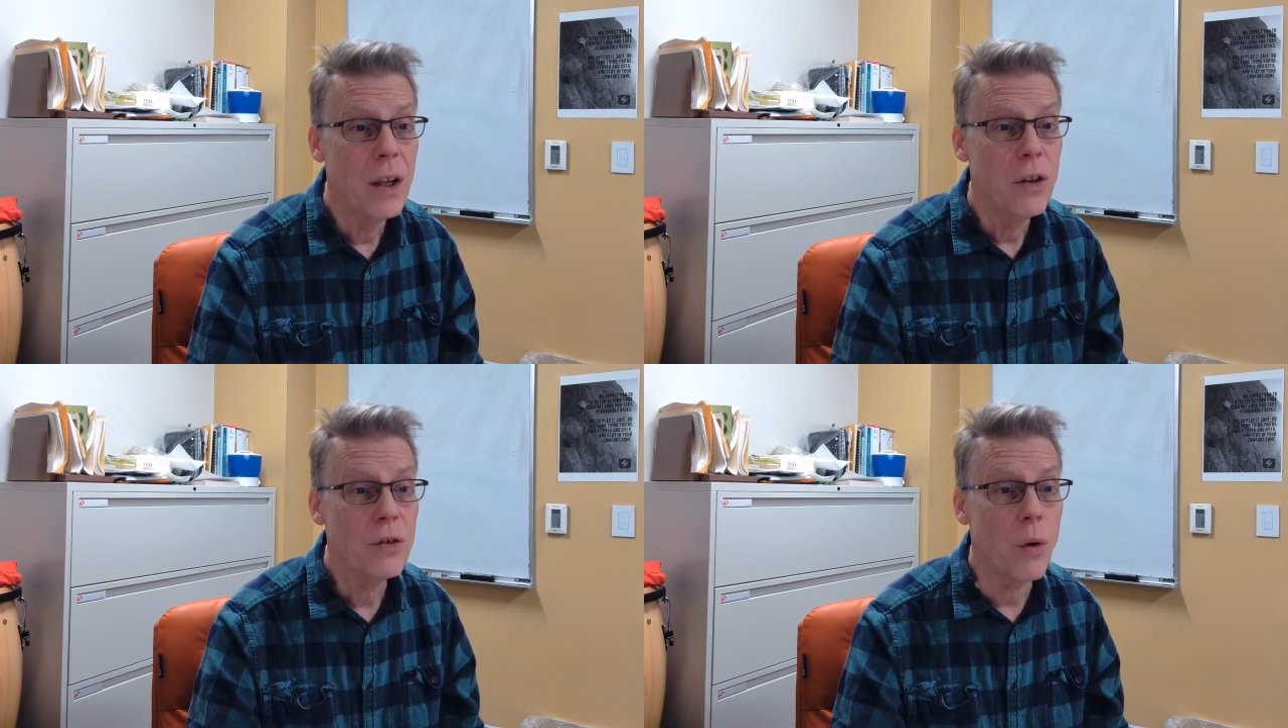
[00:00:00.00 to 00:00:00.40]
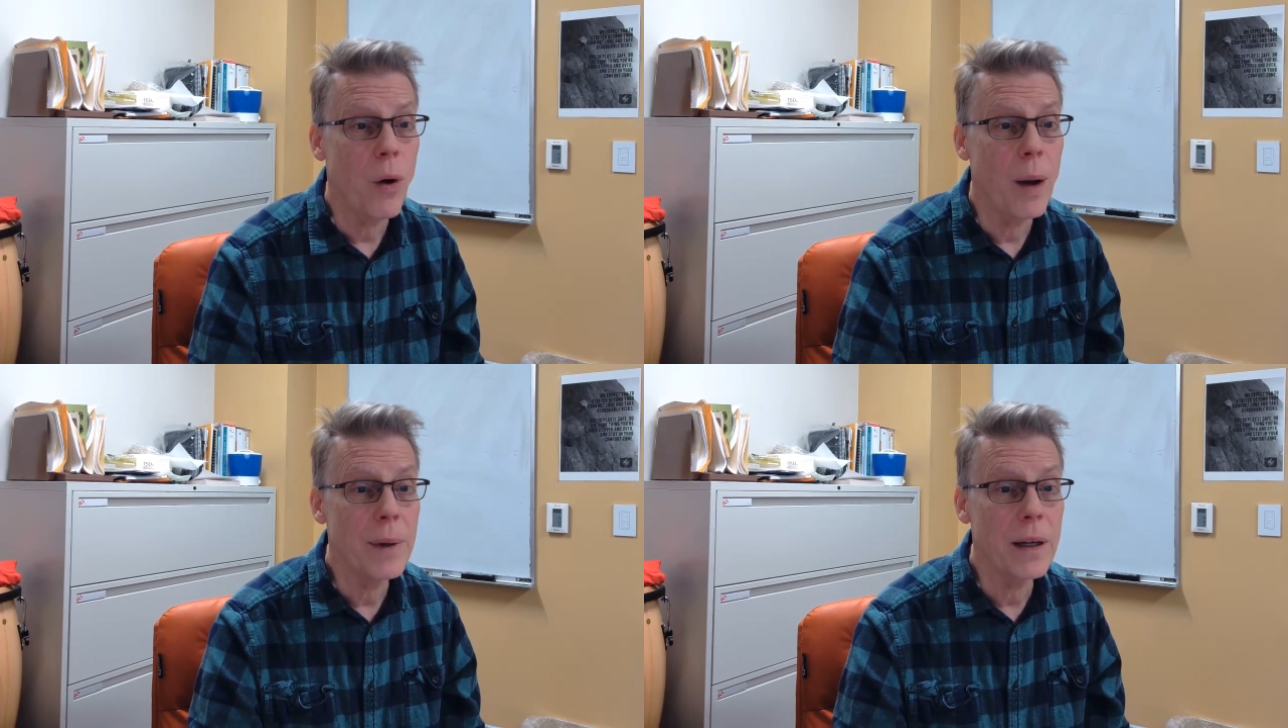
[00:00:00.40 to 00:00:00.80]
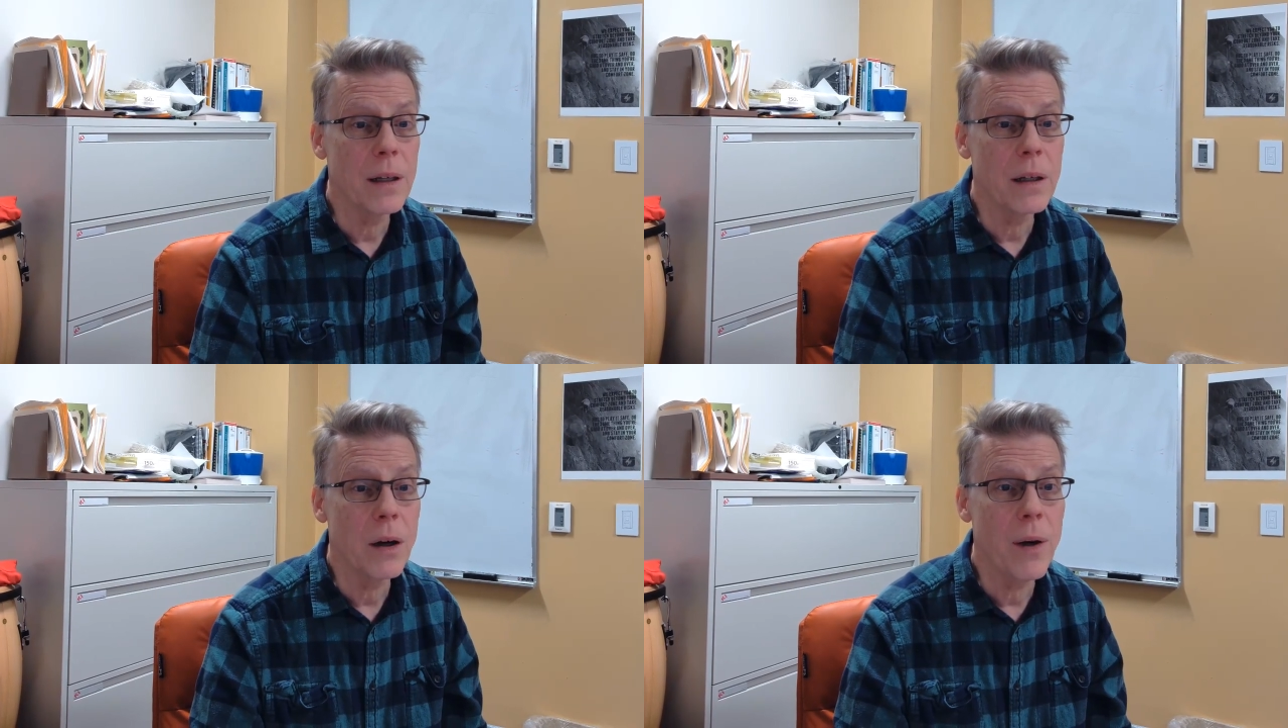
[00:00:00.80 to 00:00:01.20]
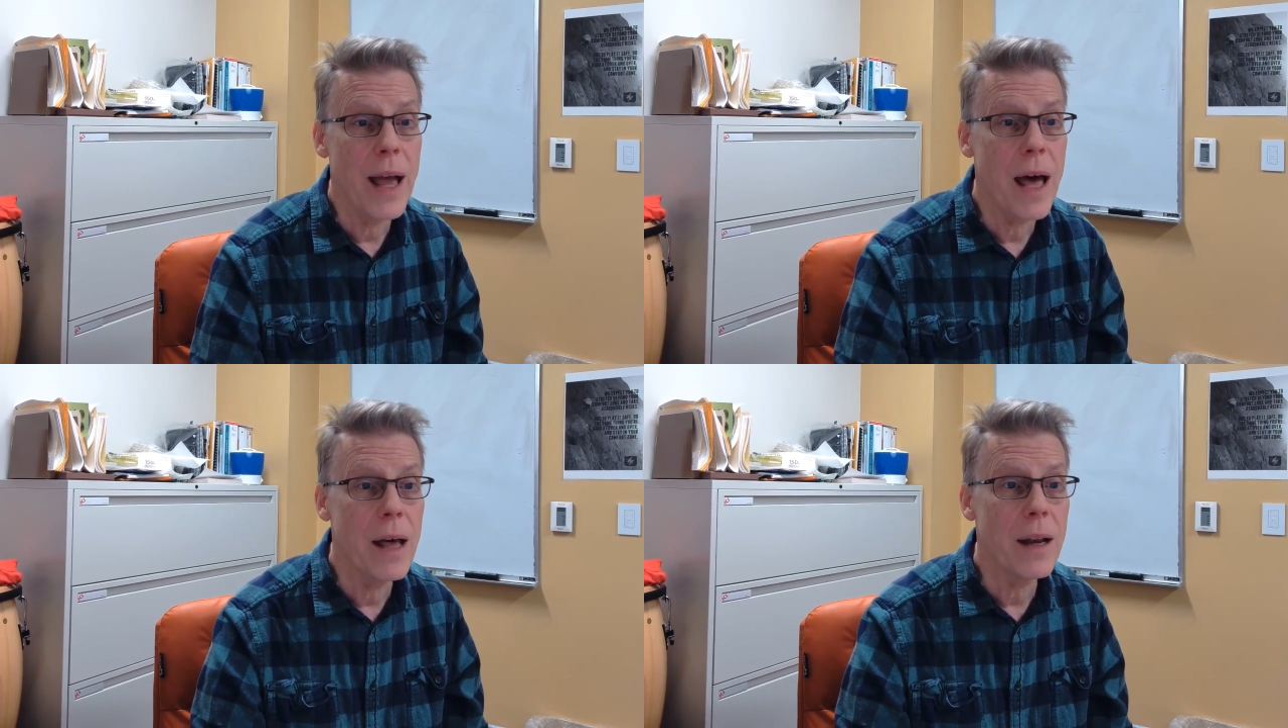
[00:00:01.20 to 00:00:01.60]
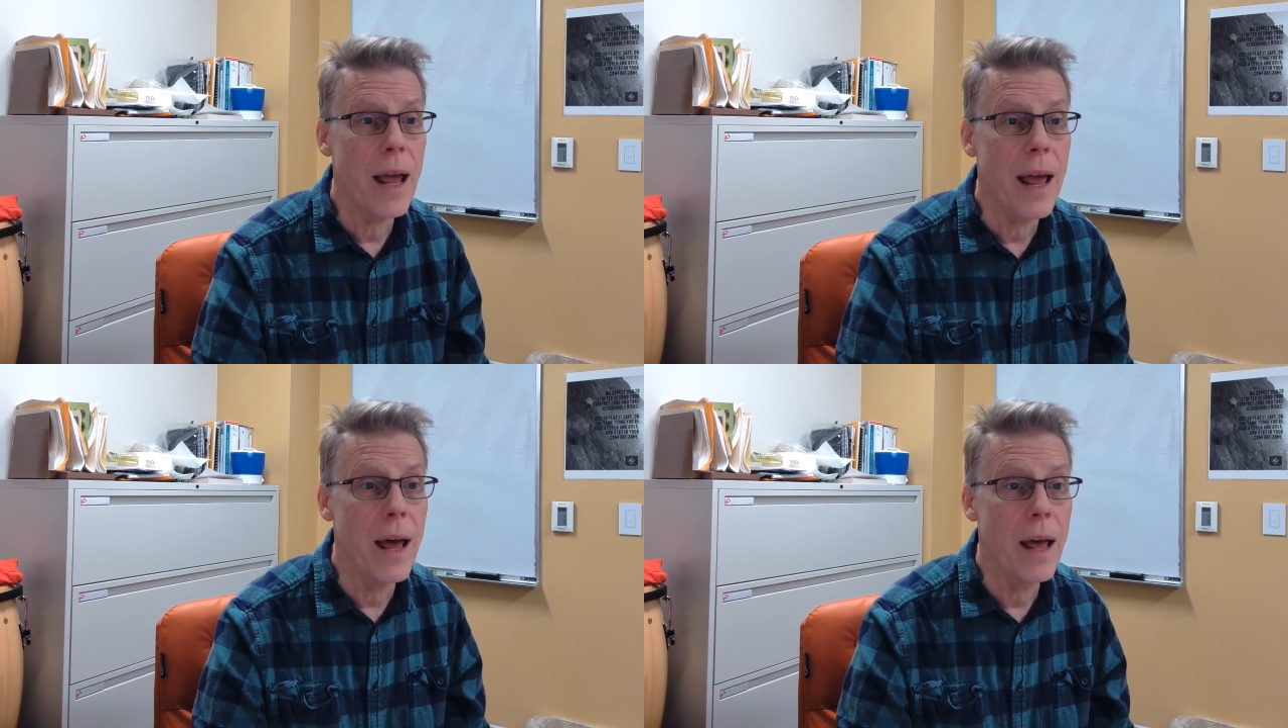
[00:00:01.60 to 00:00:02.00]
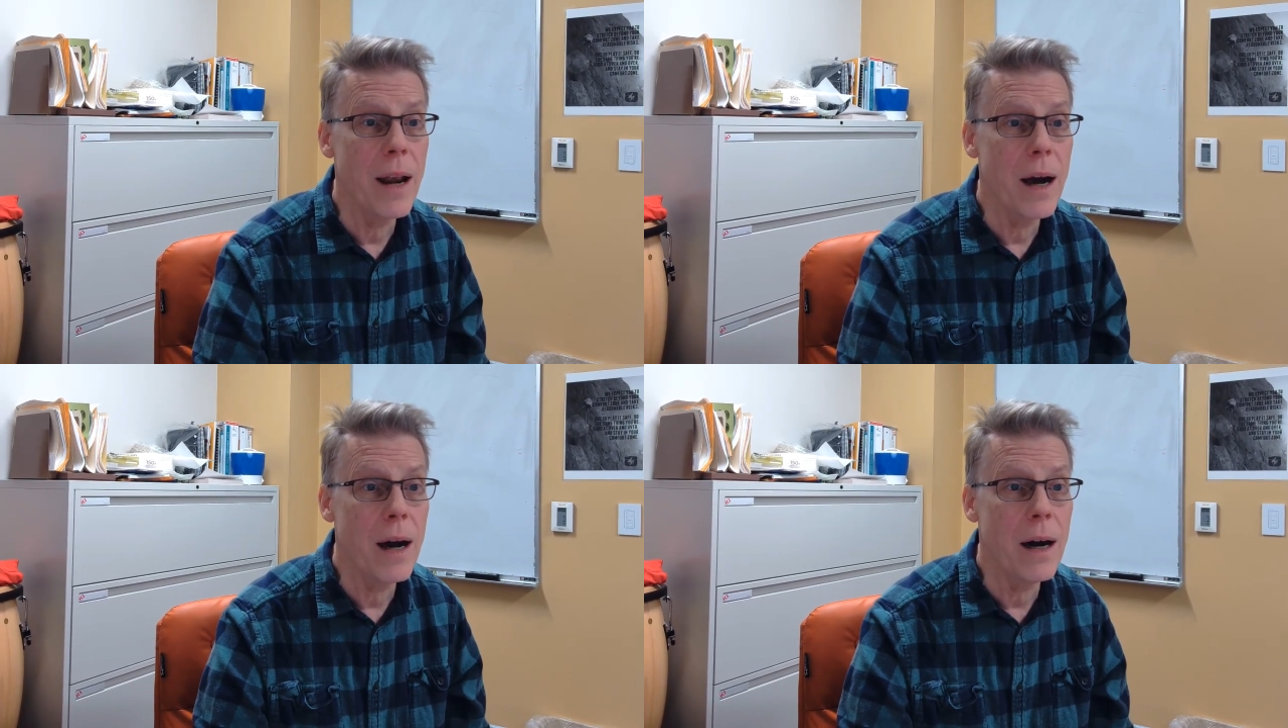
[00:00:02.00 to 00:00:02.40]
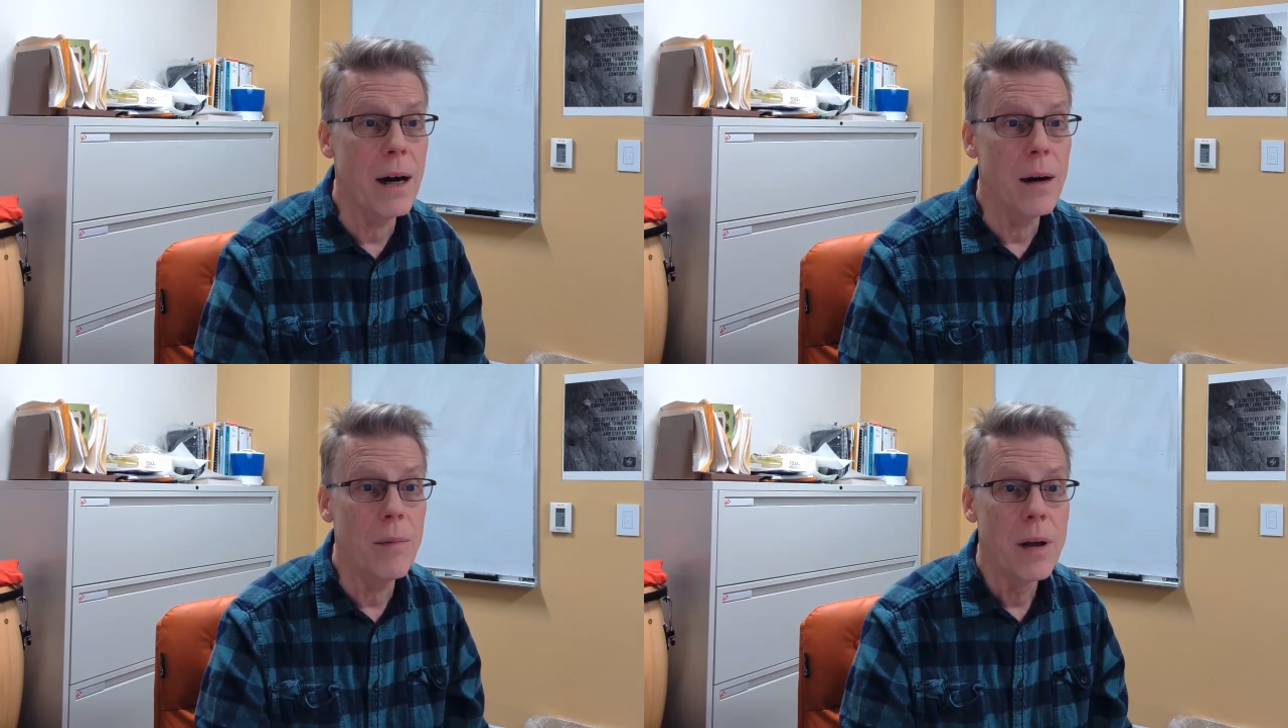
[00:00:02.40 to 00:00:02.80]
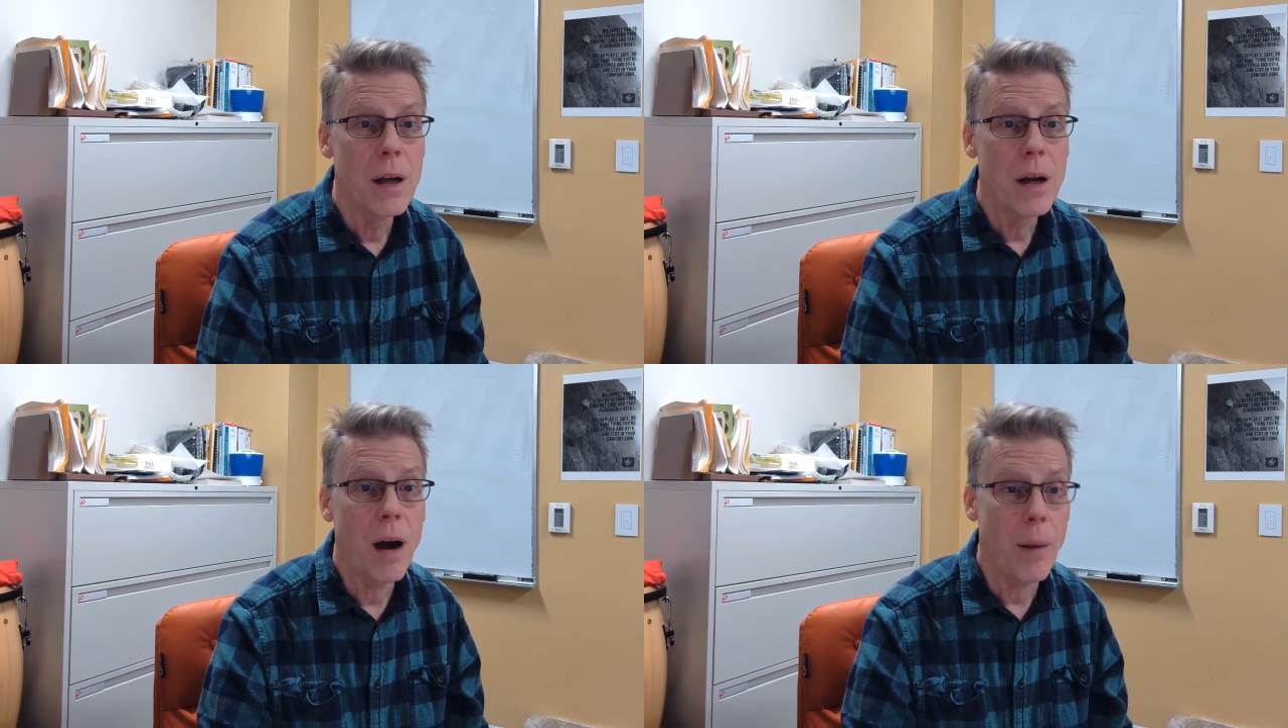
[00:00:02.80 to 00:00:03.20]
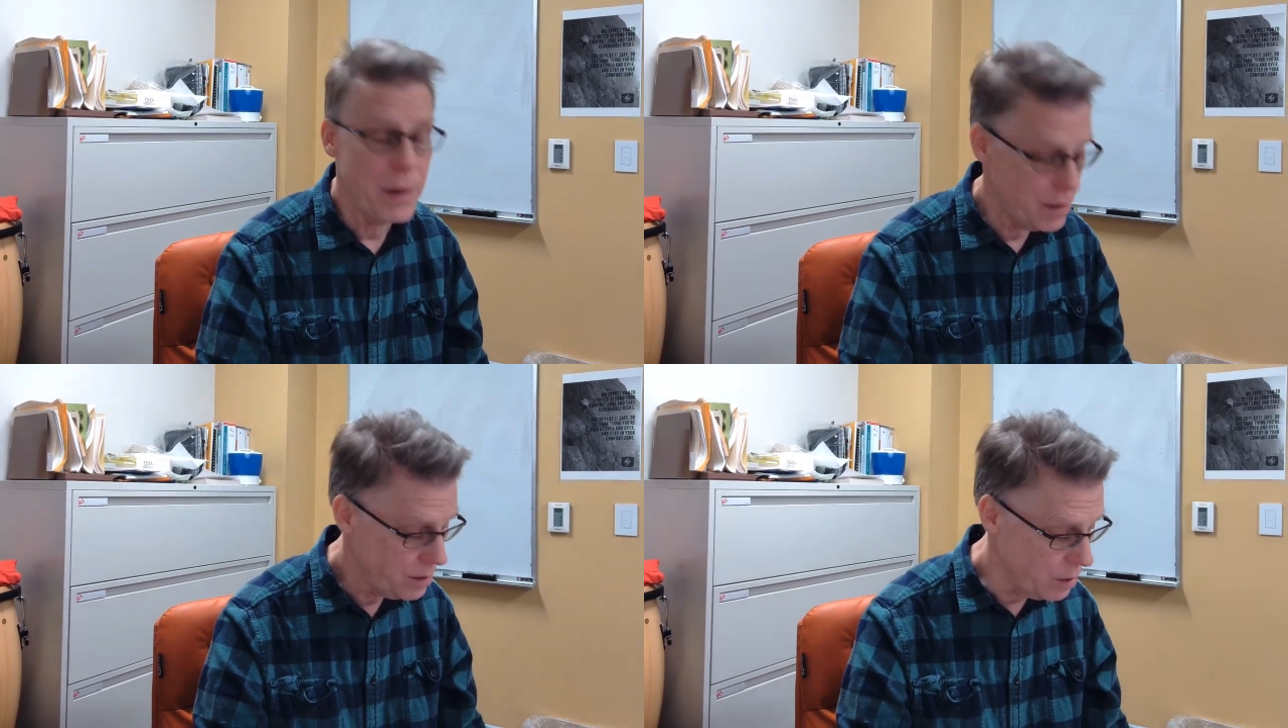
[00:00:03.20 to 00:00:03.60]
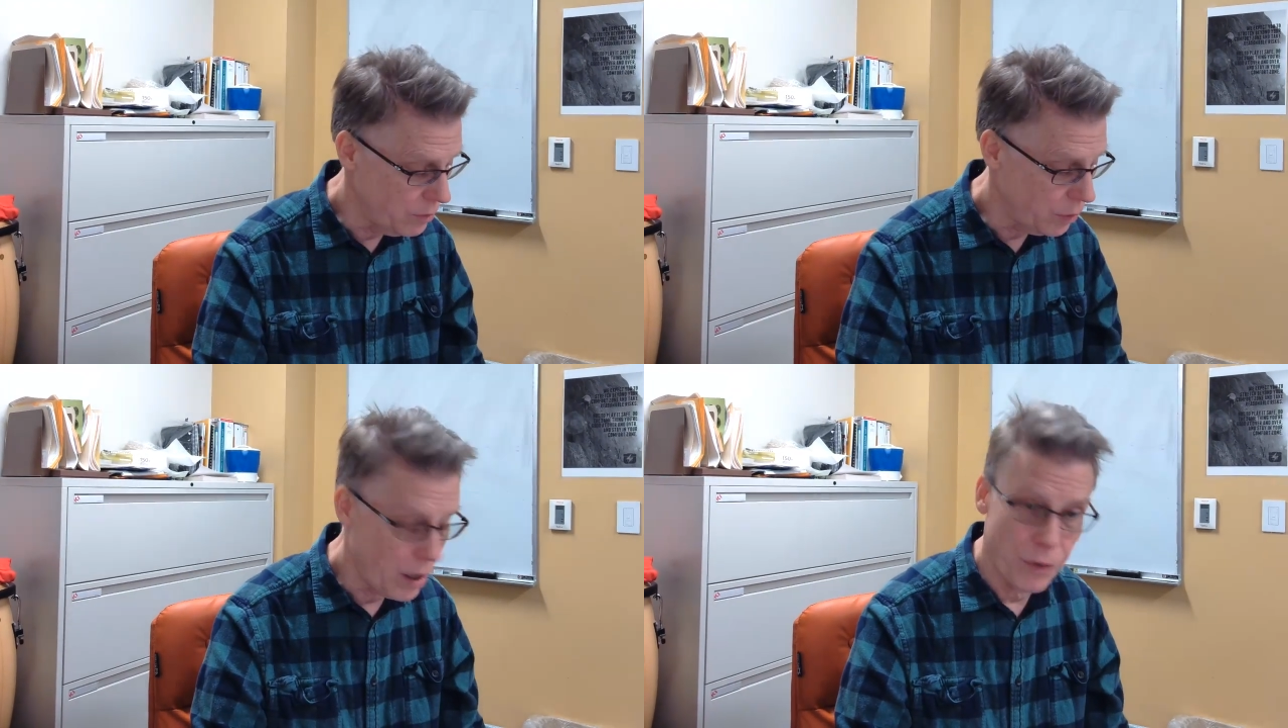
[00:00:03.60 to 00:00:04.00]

So I'm going to go ahead and copy this over.